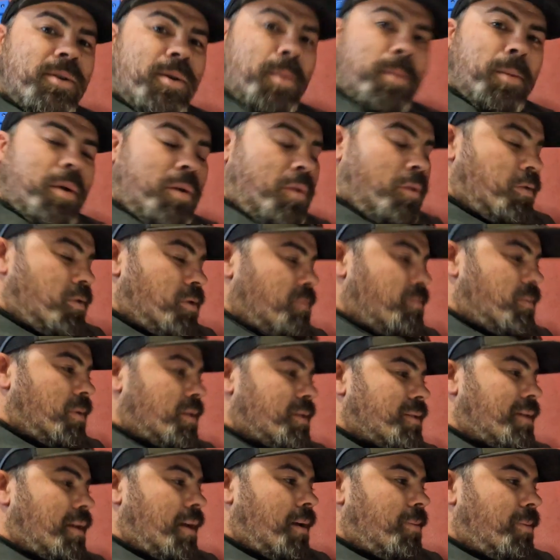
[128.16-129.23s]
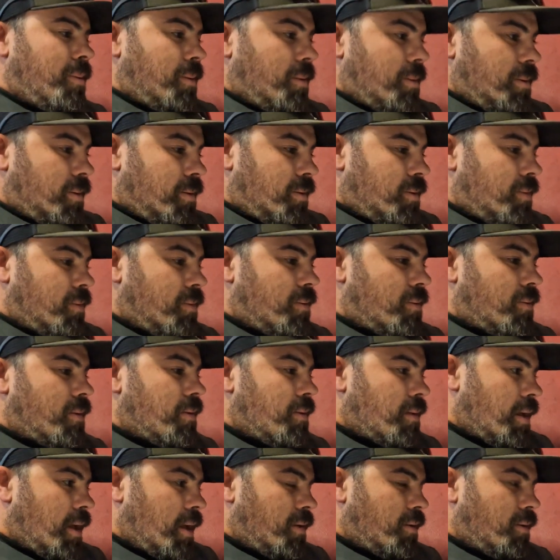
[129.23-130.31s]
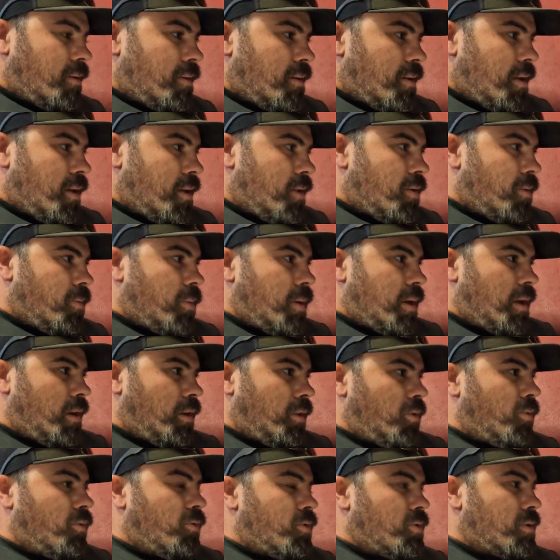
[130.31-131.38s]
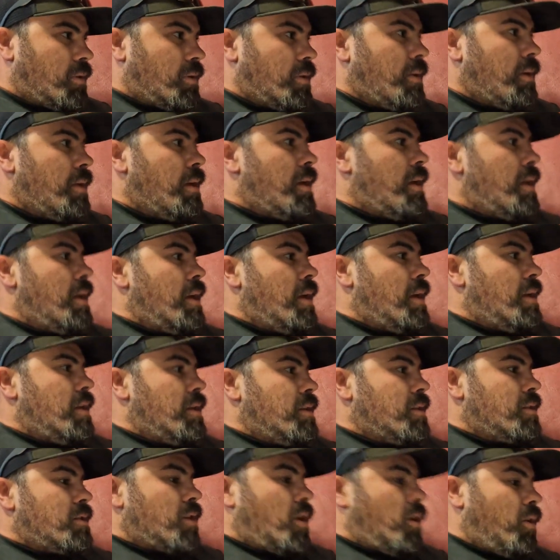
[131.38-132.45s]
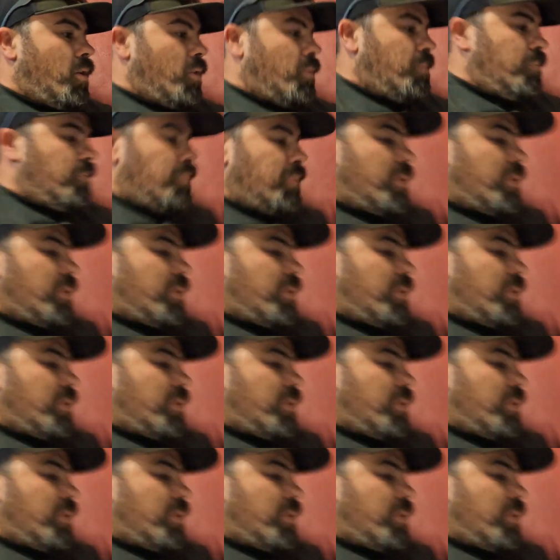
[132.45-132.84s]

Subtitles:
terminology mixed up under there that we're going to loosen. So